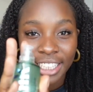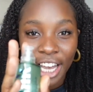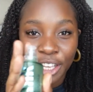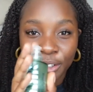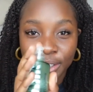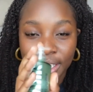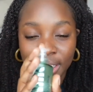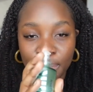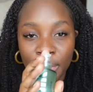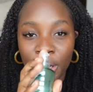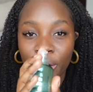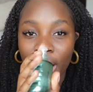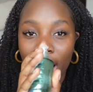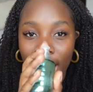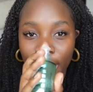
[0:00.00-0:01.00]
I use this
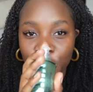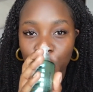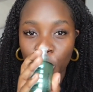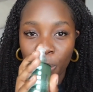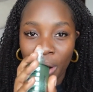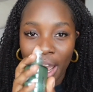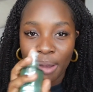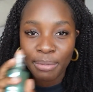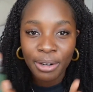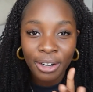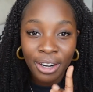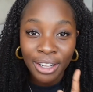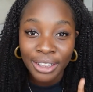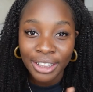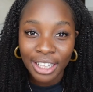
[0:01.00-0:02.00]
Milk Hydro
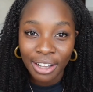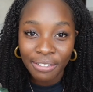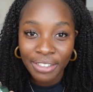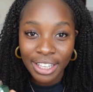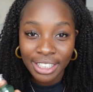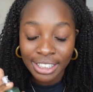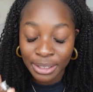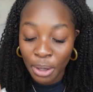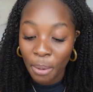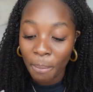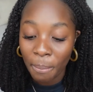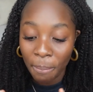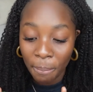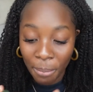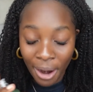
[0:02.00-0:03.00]
Primer. Love this
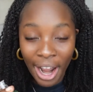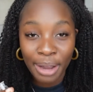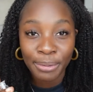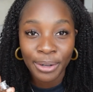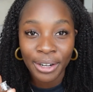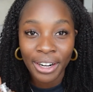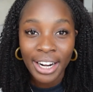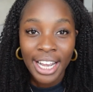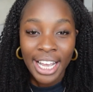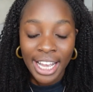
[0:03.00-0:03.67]
primer.